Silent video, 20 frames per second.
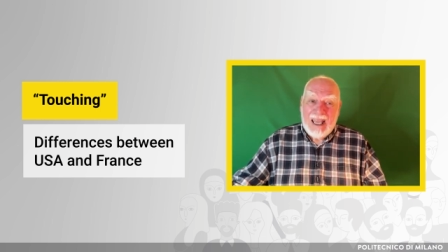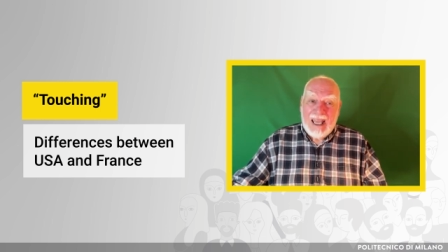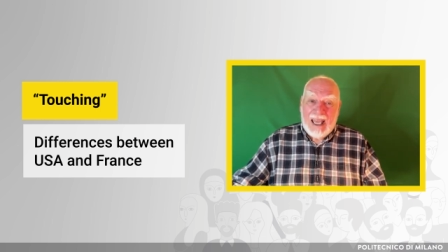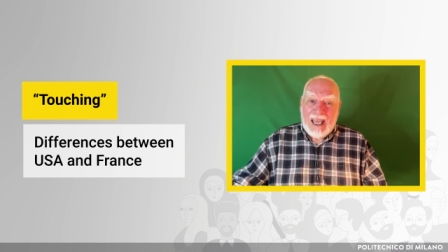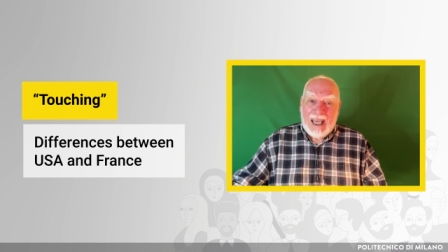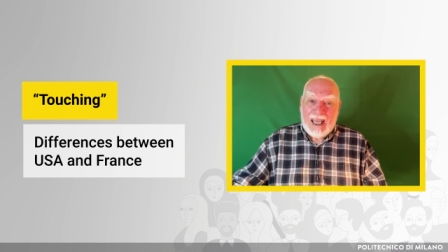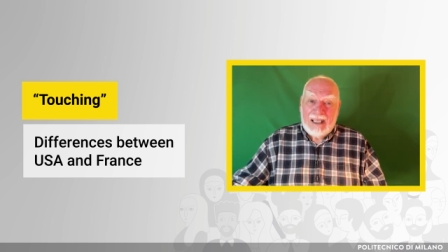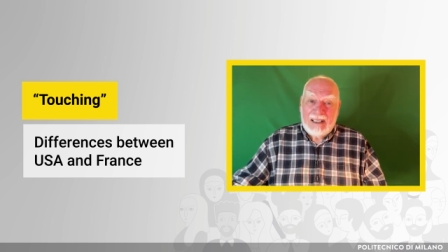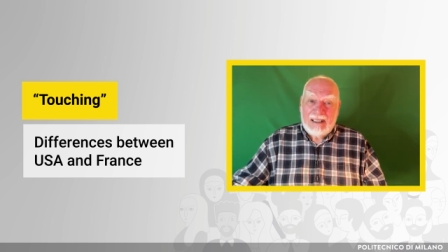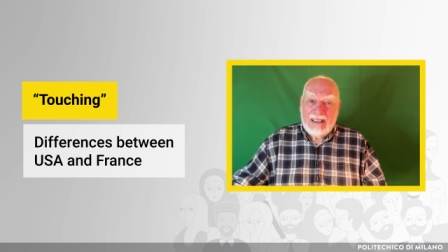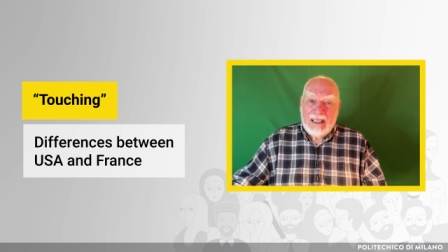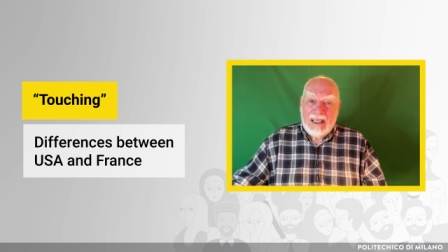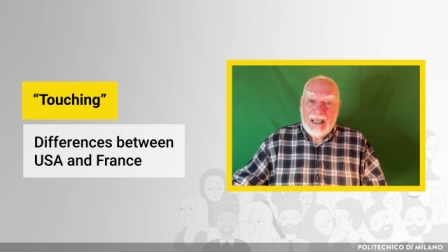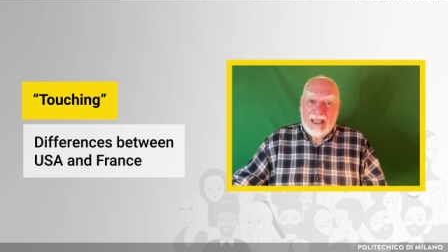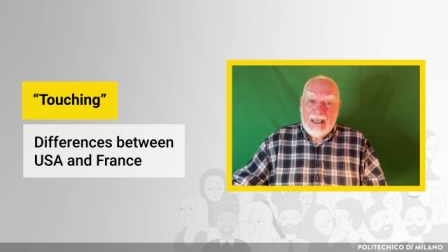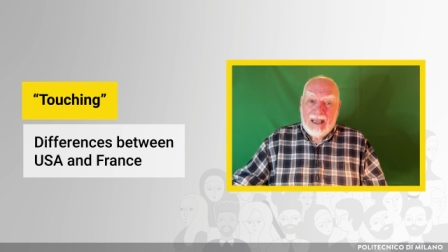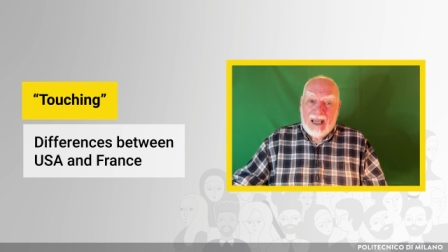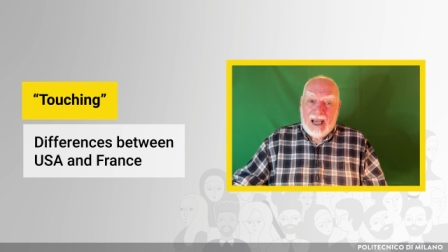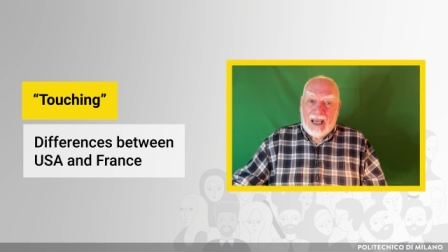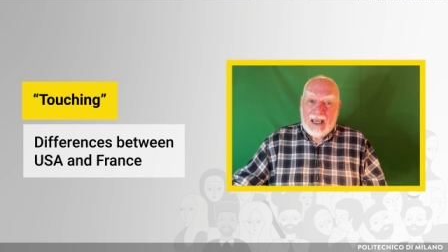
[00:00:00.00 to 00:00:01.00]
and
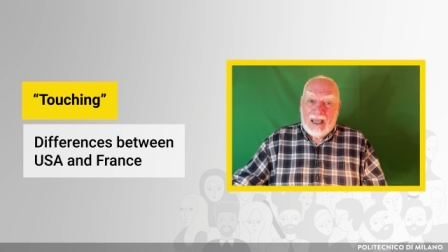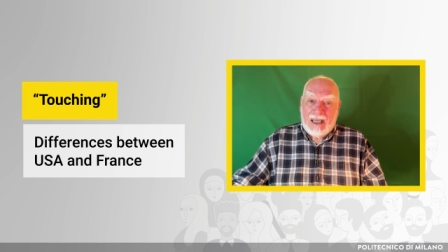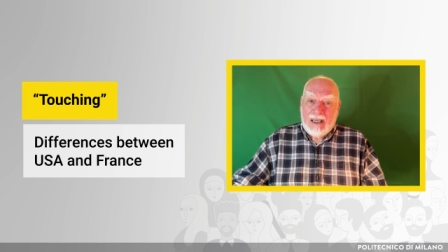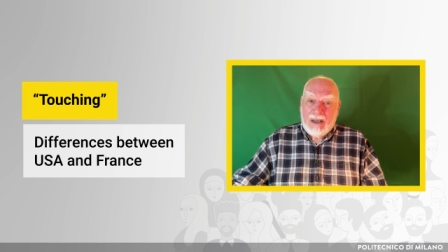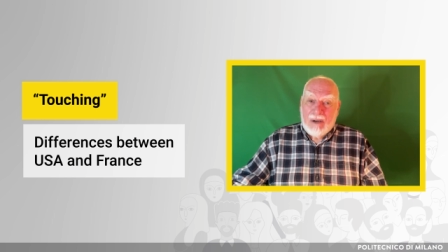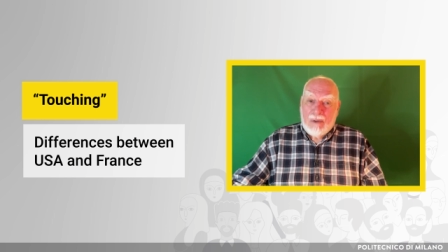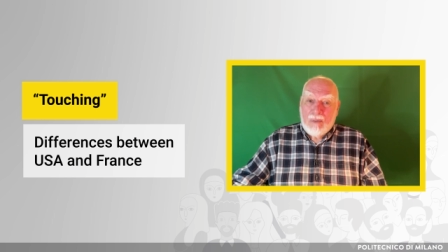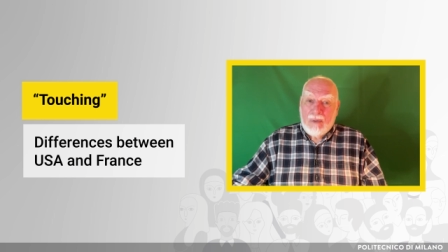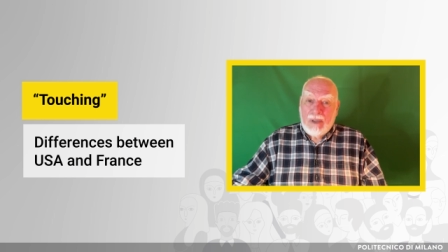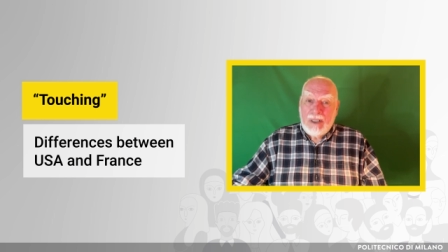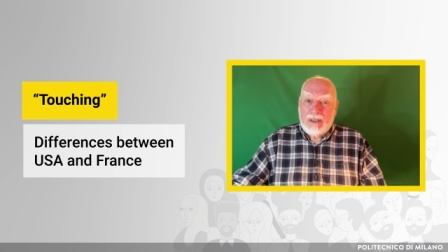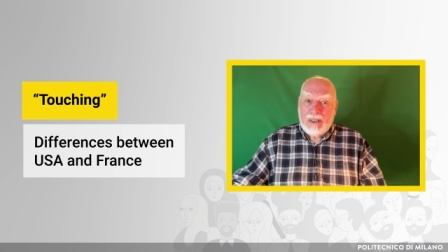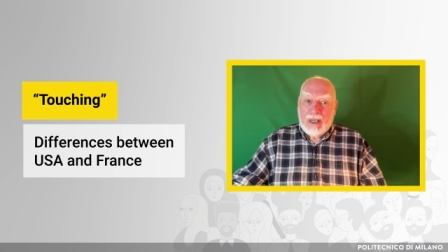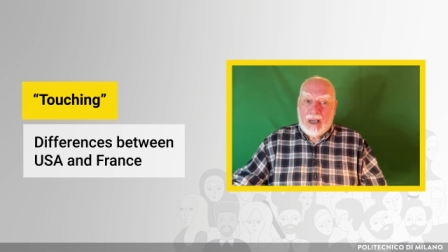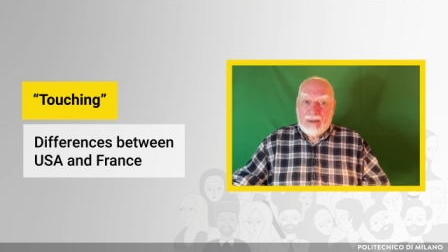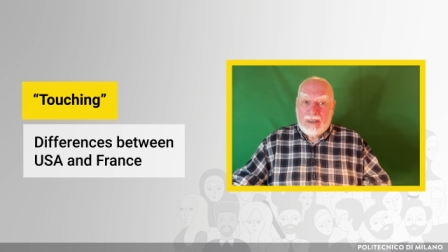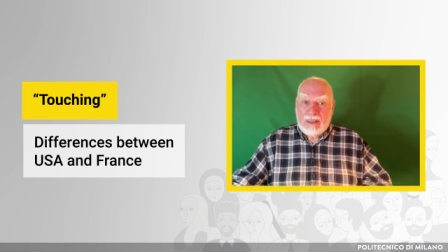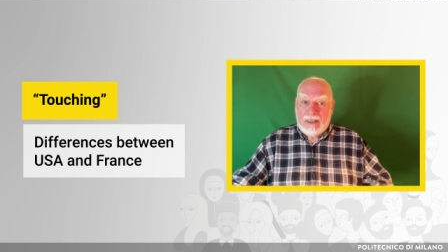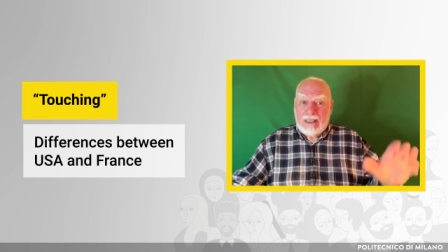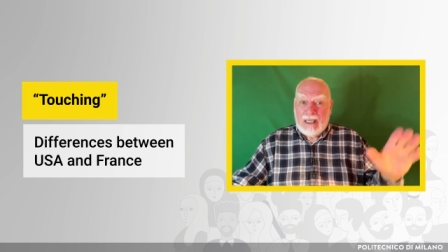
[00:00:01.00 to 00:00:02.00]
I reach
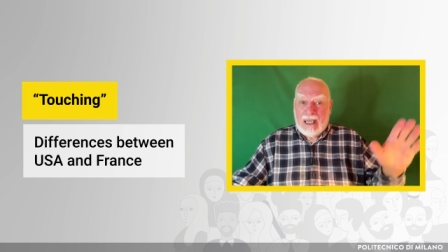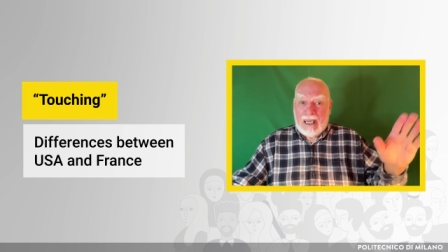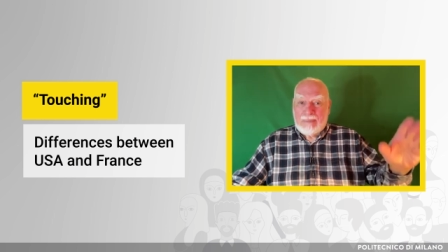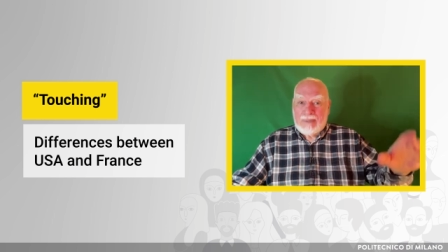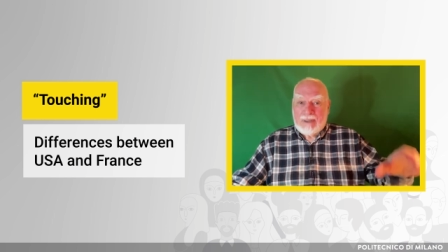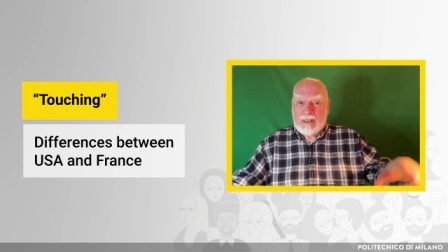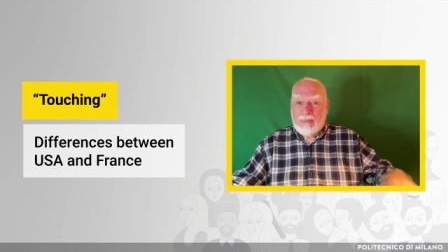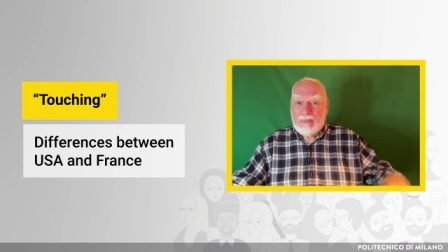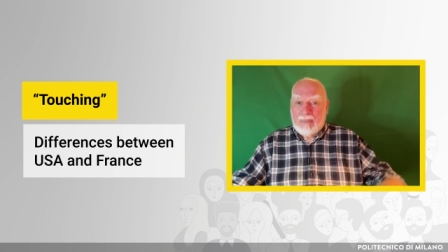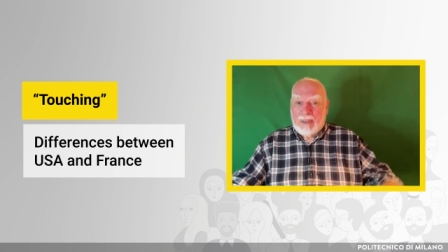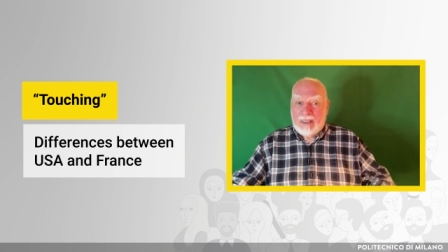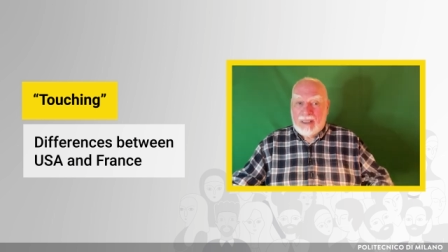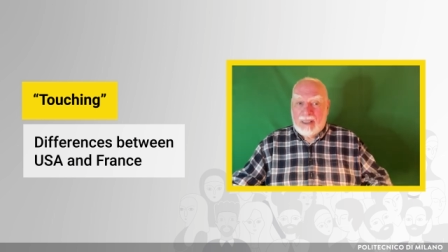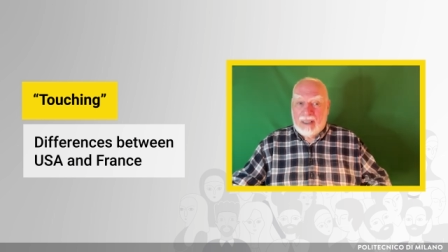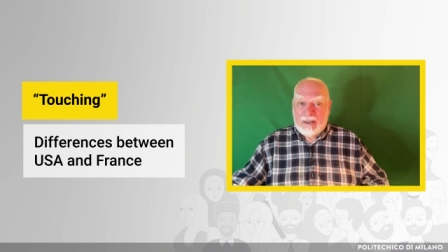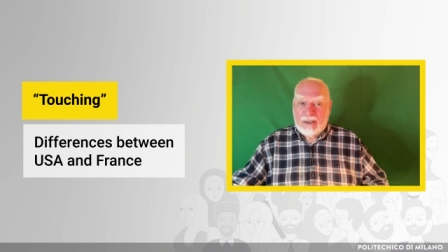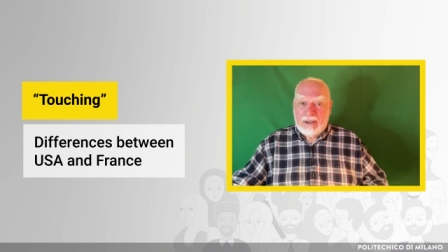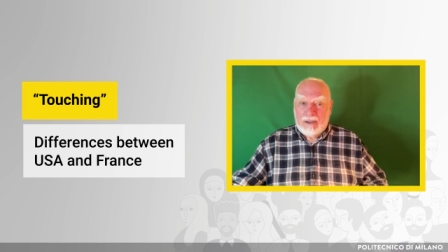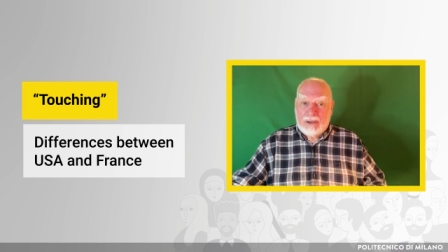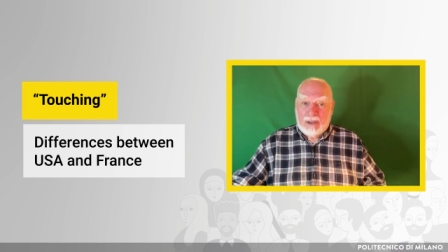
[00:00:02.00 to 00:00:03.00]
out and tap somebody
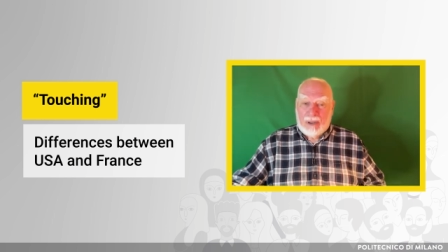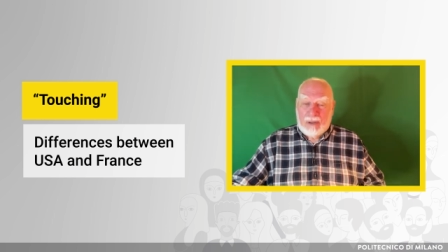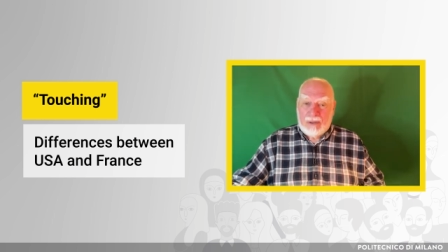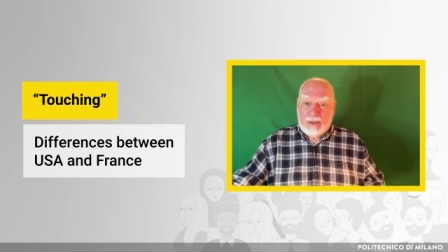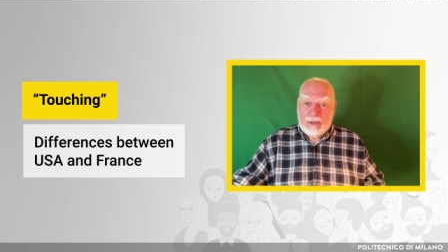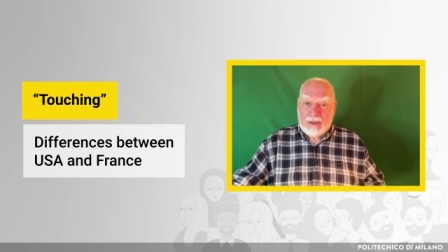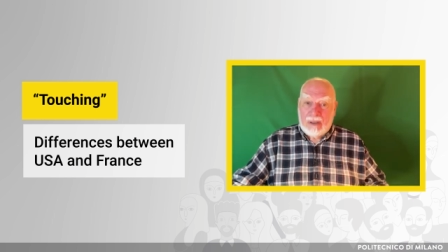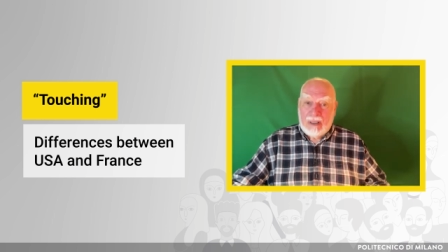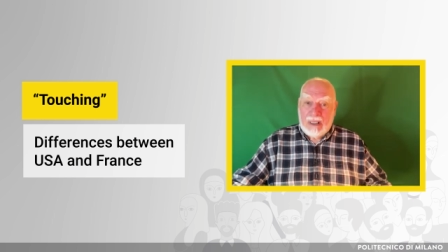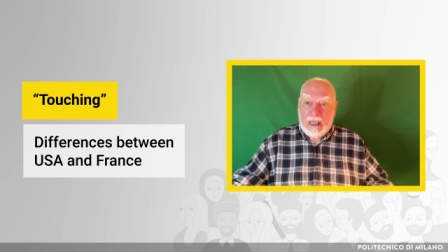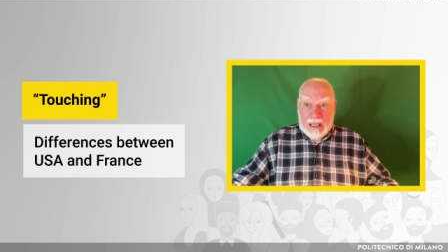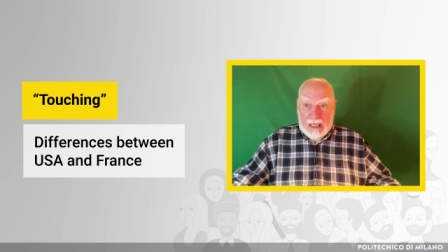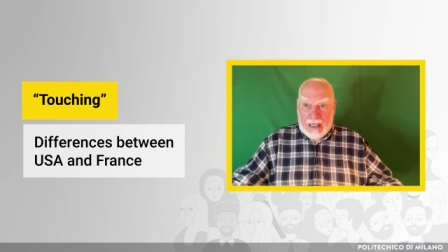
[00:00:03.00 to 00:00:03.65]
on the shoulder.